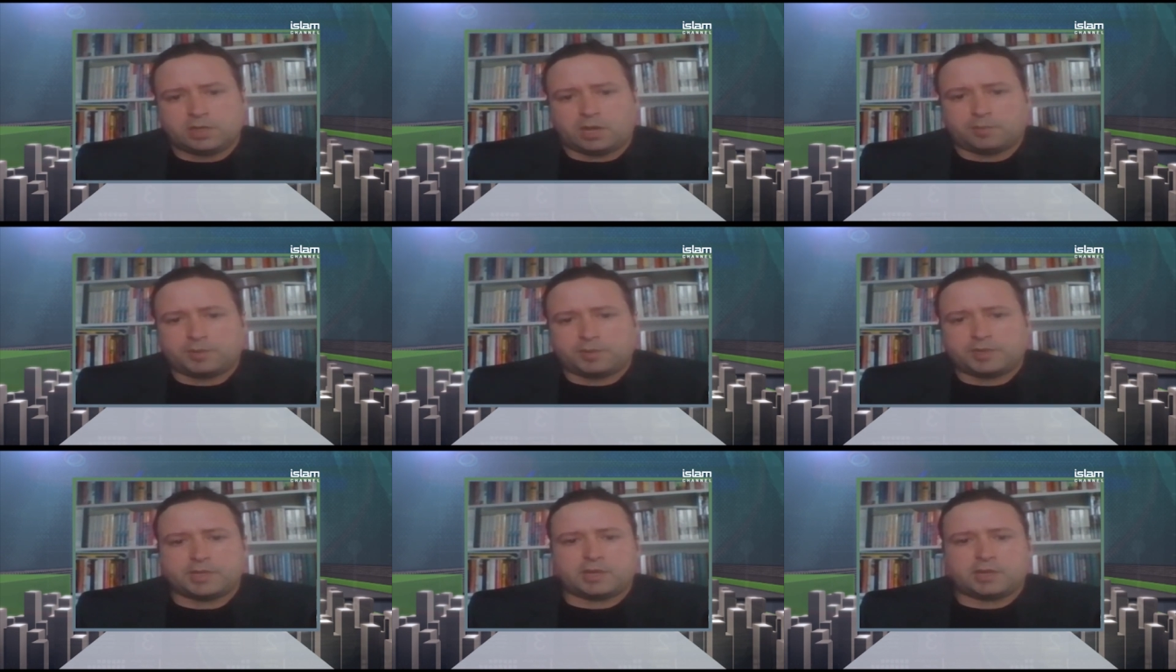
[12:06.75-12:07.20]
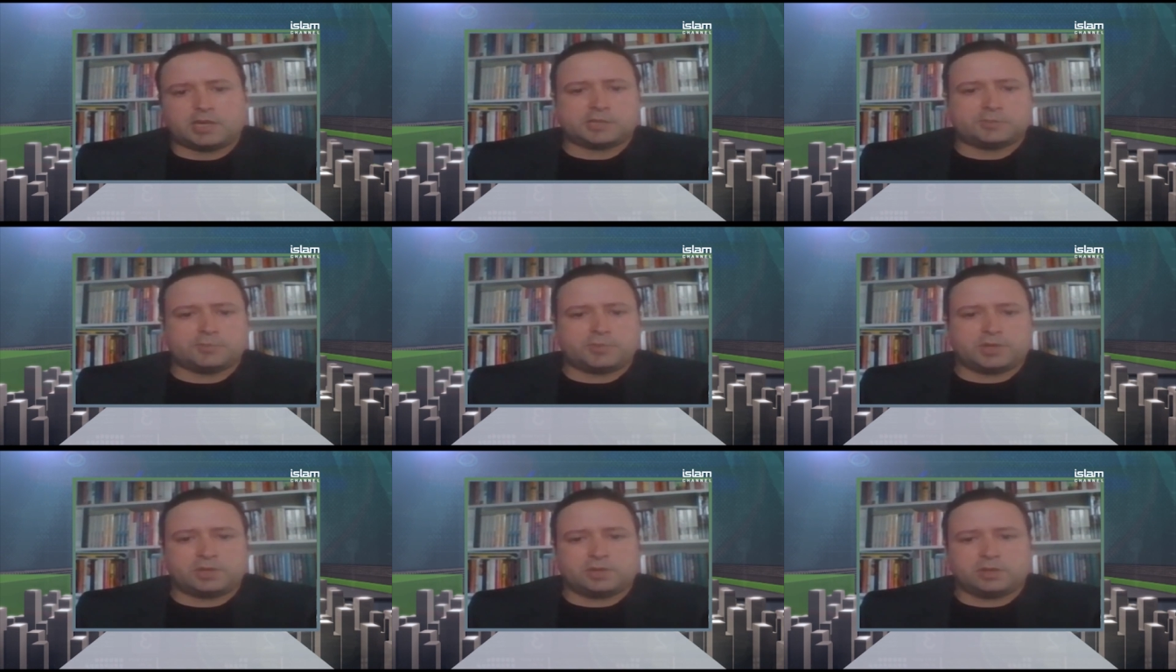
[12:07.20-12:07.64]
I mean, there
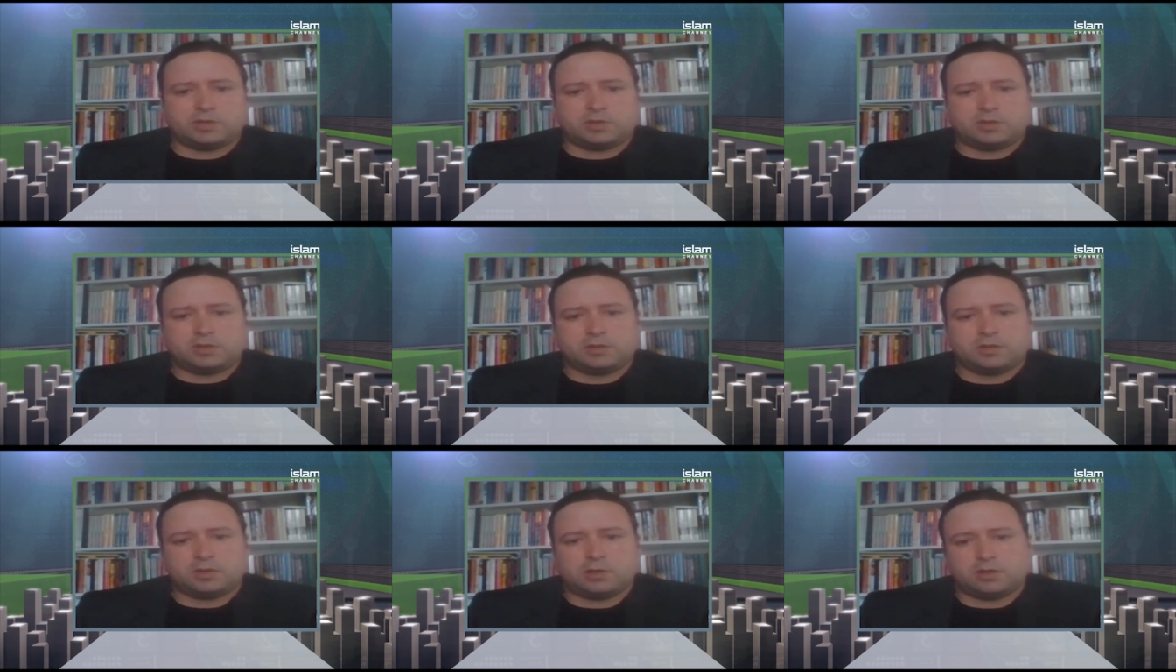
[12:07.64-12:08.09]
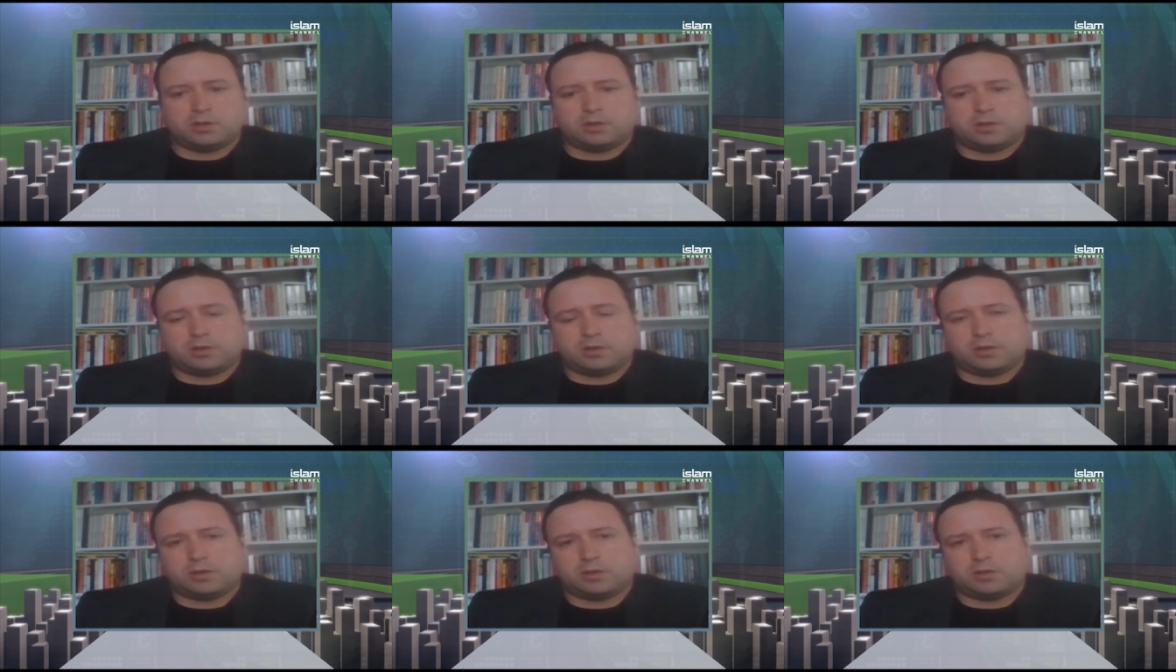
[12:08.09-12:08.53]
has been uh,
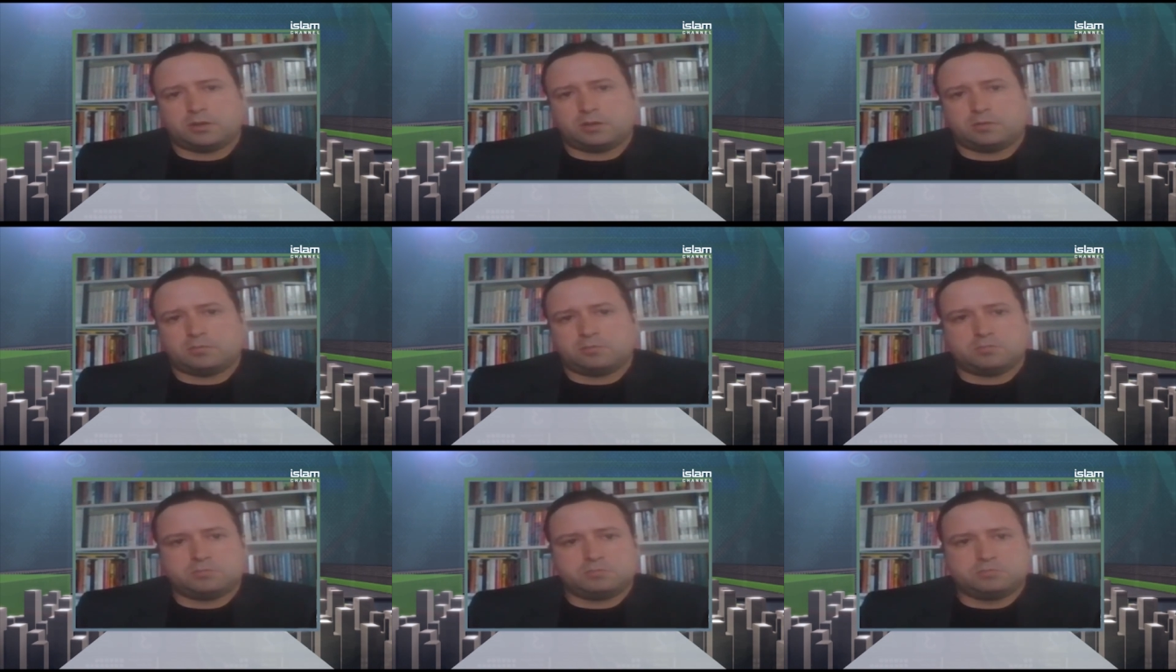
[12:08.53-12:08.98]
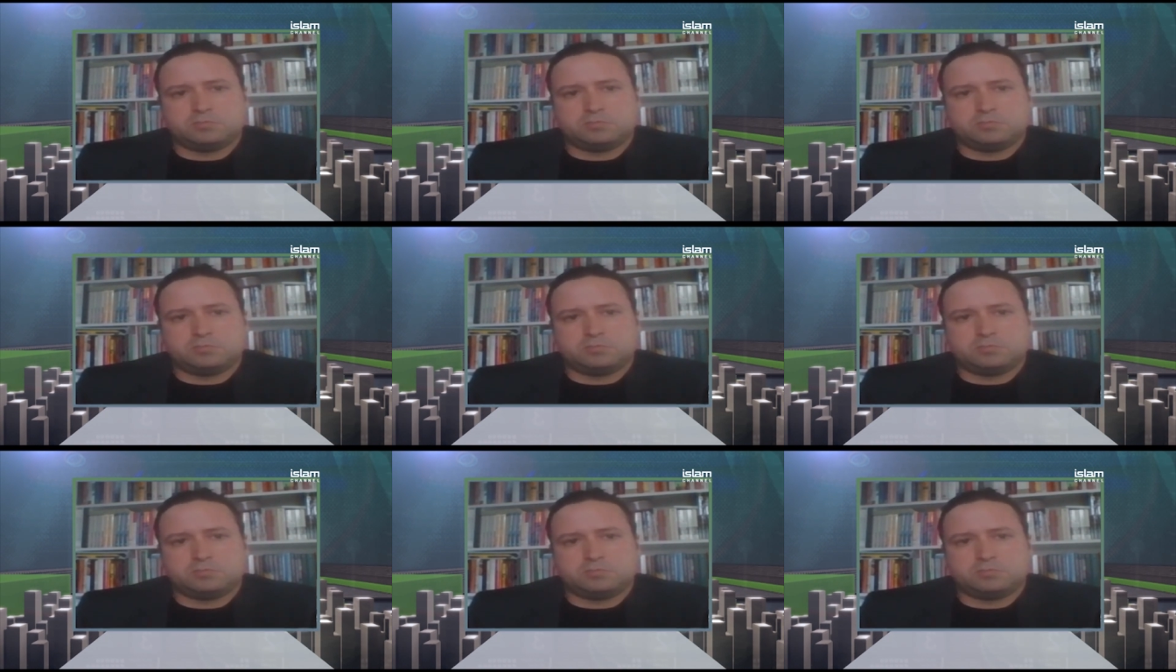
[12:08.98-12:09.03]
uh,